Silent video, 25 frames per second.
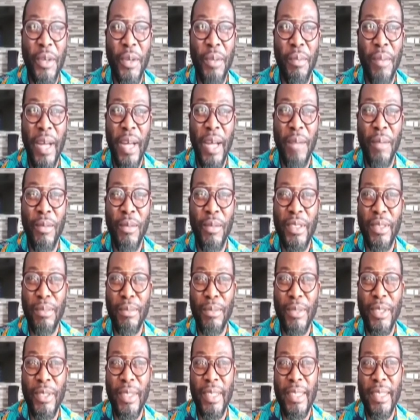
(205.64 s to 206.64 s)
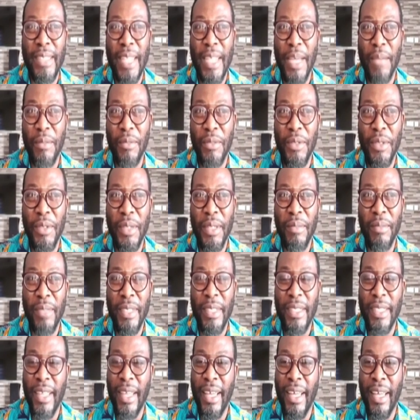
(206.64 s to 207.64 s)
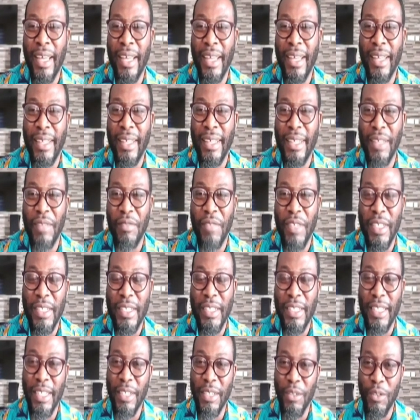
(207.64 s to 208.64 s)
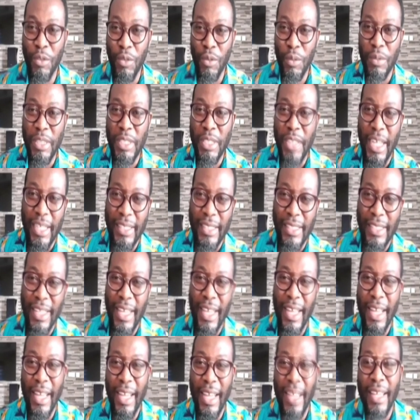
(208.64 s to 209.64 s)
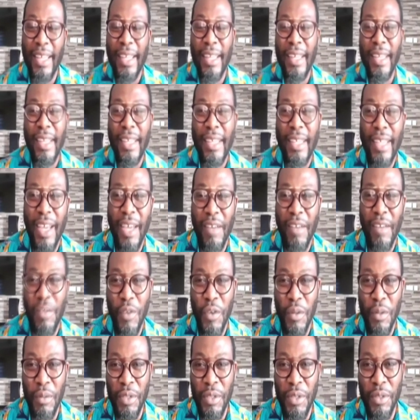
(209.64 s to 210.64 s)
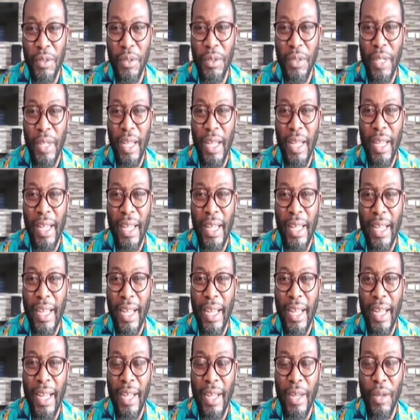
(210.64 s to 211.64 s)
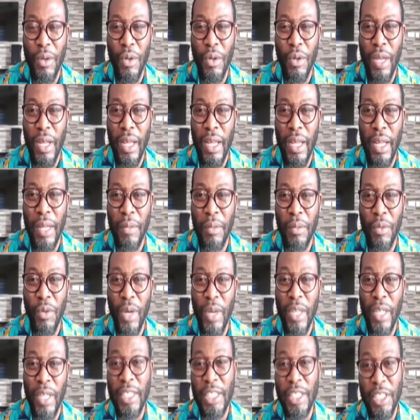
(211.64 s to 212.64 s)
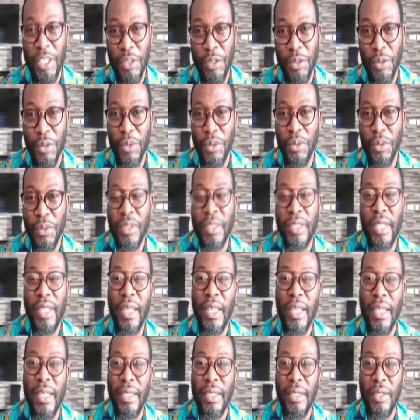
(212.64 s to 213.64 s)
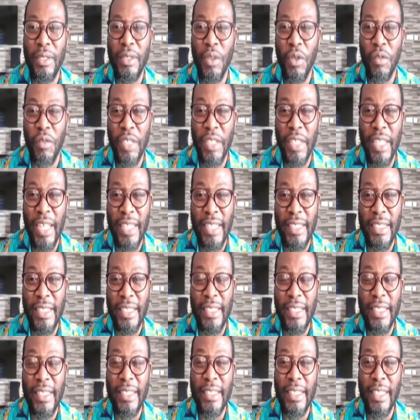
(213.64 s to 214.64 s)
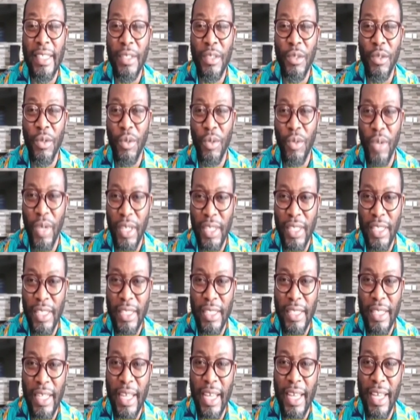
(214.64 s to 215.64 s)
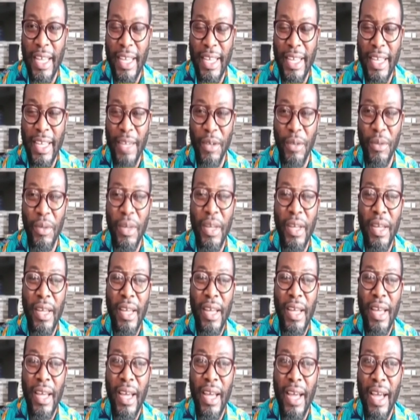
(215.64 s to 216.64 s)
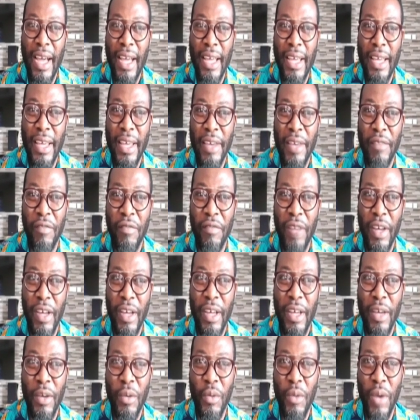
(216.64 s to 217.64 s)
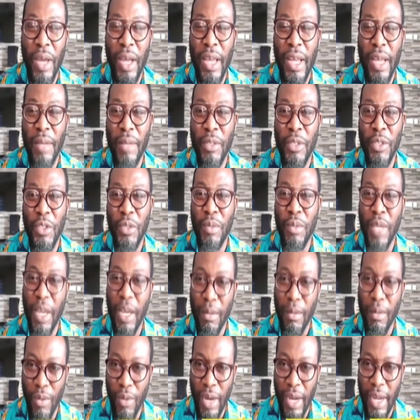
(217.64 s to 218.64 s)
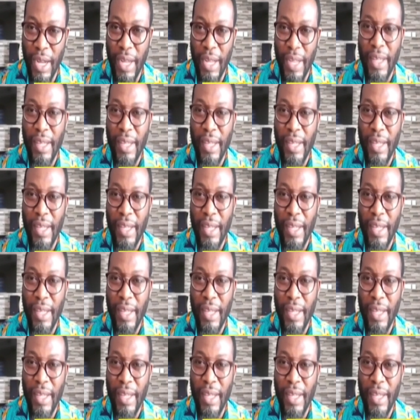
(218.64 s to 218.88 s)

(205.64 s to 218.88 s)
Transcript: no part. Most of the time, no, yeah, your friend is saying group chats, yeah. Yeah, forming no car coalition, COVID-19 citizen coalition. I have a bit of a boy,